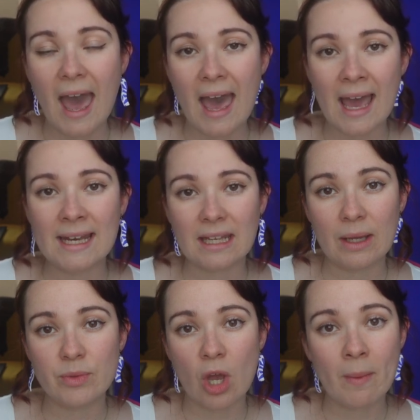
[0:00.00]
And
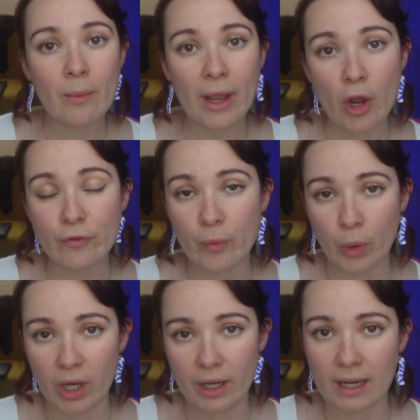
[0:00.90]
I was on my way home from
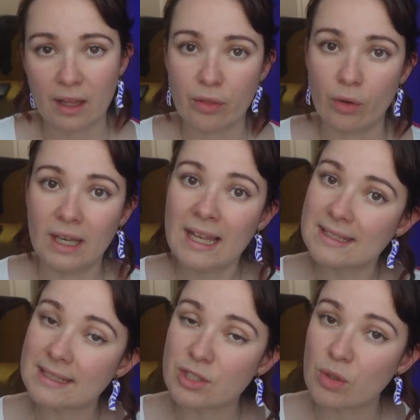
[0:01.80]
work and I thought,
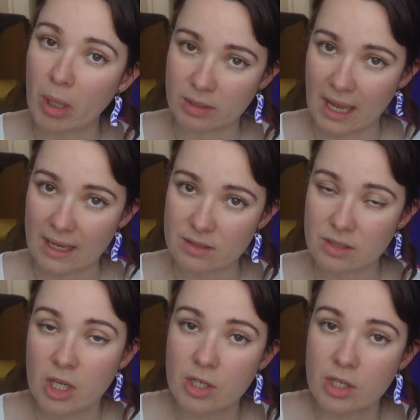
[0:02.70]
let's listen to a podcast.